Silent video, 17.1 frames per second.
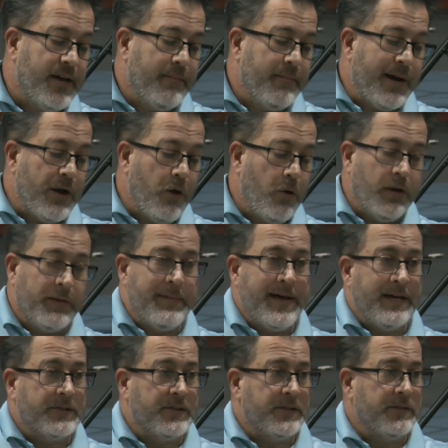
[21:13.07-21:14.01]
my holy
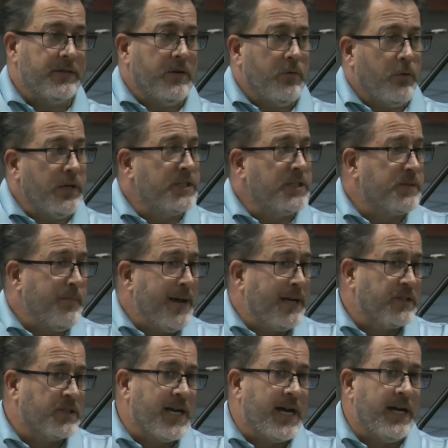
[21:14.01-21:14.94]
mountain. Where is
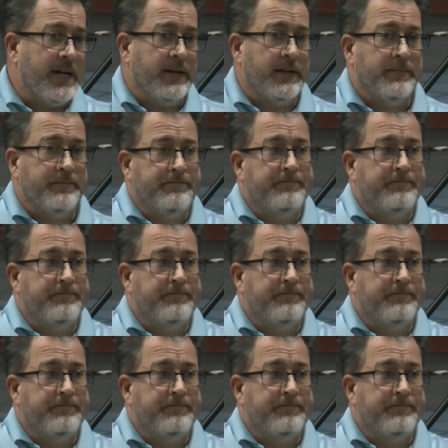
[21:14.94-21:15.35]
Mount Zion?